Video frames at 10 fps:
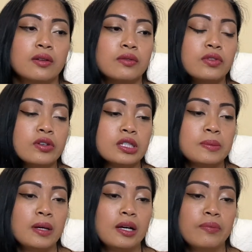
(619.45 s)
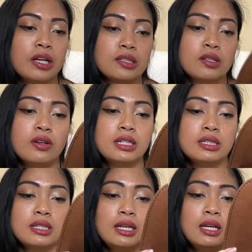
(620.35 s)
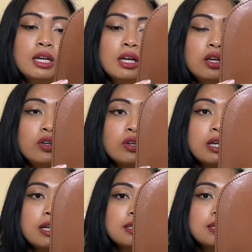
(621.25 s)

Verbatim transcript: of use, but as long as you can